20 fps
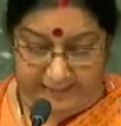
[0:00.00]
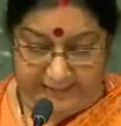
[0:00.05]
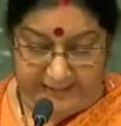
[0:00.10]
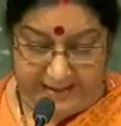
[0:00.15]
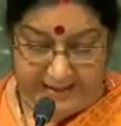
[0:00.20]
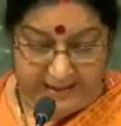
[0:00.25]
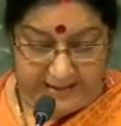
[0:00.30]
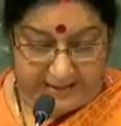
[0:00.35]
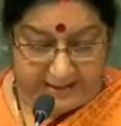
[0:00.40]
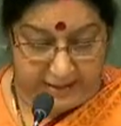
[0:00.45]

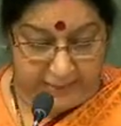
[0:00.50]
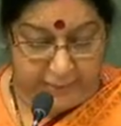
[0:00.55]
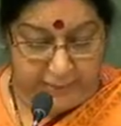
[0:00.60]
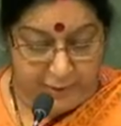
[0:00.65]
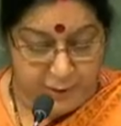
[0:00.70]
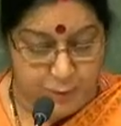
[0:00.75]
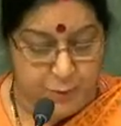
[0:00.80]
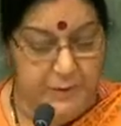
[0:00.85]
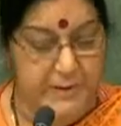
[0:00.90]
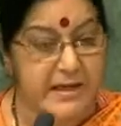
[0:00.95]

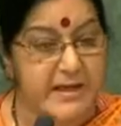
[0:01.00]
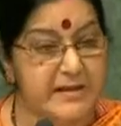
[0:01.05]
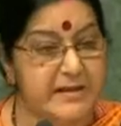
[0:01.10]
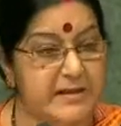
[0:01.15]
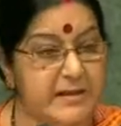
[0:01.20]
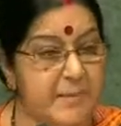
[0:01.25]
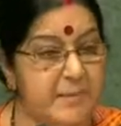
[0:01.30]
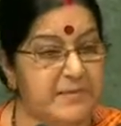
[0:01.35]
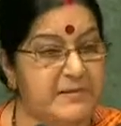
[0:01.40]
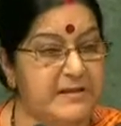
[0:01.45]
250 million
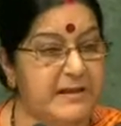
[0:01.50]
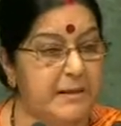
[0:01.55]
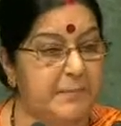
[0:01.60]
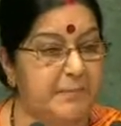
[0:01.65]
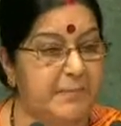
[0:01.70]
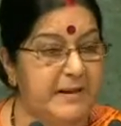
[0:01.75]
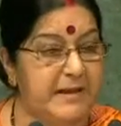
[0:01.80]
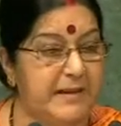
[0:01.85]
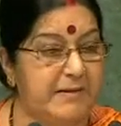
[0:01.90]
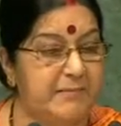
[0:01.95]
bank
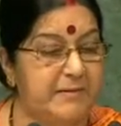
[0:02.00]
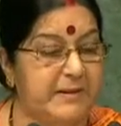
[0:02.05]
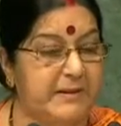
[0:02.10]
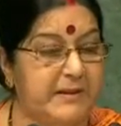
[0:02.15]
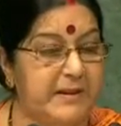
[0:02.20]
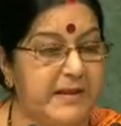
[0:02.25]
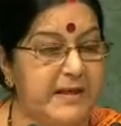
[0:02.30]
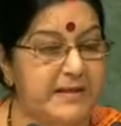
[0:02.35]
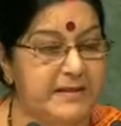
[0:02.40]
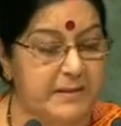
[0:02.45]
accounts have been
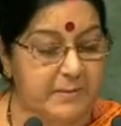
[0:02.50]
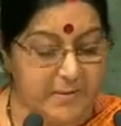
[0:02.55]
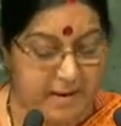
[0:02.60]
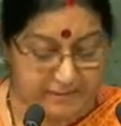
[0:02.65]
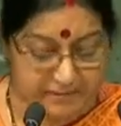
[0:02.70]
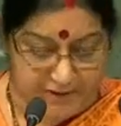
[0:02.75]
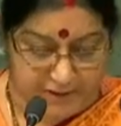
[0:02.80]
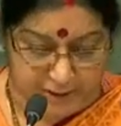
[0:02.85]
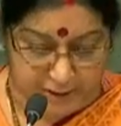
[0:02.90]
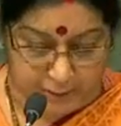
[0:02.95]
opened
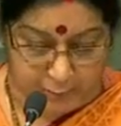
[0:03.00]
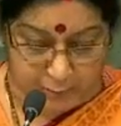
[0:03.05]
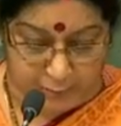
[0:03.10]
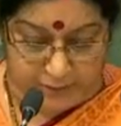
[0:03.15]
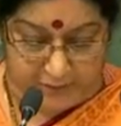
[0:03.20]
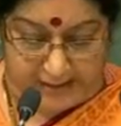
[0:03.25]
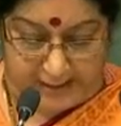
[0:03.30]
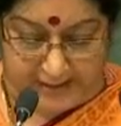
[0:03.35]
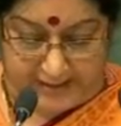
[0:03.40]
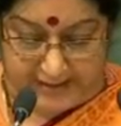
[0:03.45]
for the
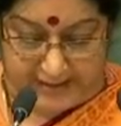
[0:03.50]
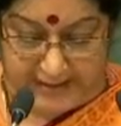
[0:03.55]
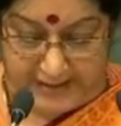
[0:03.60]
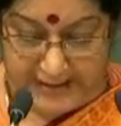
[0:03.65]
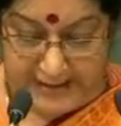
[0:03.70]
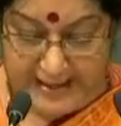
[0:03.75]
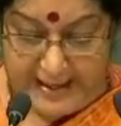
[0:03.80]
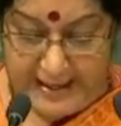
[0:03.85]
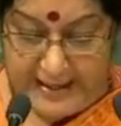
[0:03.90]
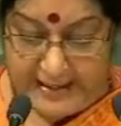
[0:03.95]
poor
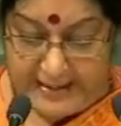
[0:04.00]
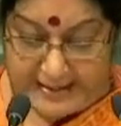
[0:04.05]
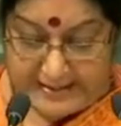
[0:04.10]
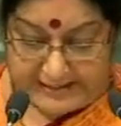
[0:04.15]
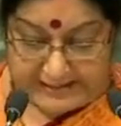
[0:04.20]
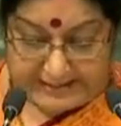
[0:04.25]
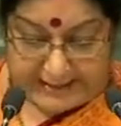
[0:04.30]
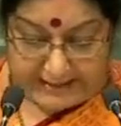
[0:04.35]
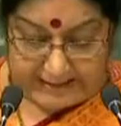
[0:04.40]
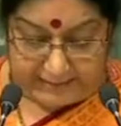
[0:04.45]
under the
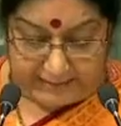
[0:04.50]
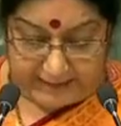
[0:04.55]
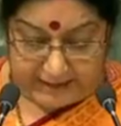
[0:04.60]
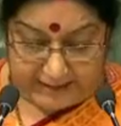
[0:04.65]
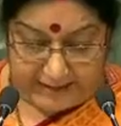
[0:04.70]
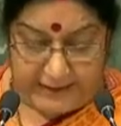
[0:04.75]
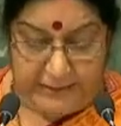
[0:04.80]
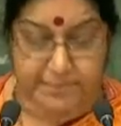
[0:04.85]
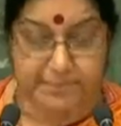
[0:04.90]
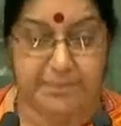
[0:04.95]
Jan
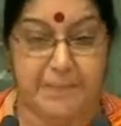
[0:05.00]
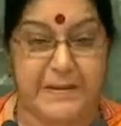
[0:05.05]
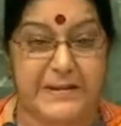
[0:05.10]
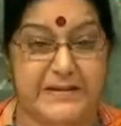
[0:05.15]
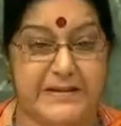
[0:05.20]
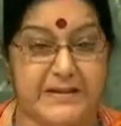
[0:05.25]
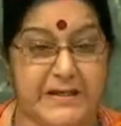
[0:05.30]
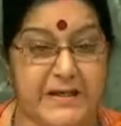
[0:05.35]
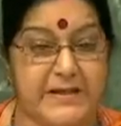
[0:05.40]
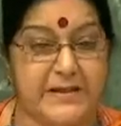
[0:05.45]
Dhan
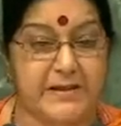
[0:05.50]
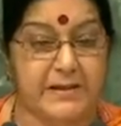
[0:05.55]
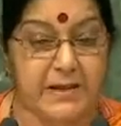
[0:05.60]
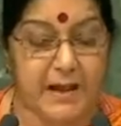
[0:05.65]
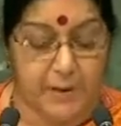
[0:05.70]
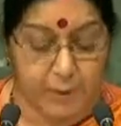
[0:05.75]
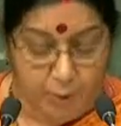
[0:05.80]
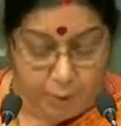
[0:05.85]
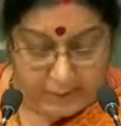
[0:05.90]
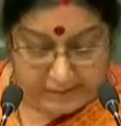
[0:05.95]
Yojana, the
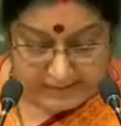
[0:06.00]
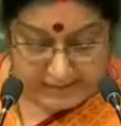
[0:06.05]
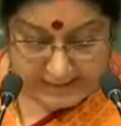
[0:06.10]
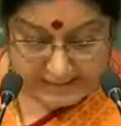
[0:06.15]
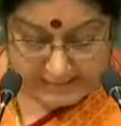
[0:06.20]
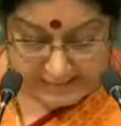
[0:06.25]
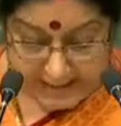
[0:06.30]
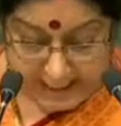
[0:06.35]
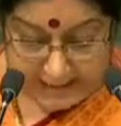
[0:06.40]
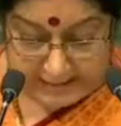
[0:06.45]
Jan Dhan
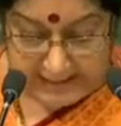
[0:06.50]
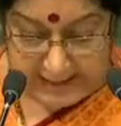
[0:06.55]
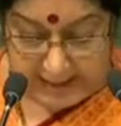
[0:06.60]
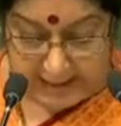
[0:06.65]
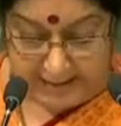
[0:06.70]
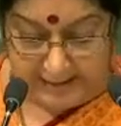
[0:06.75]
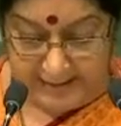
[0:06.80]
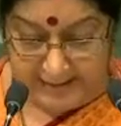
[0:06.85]
scheme,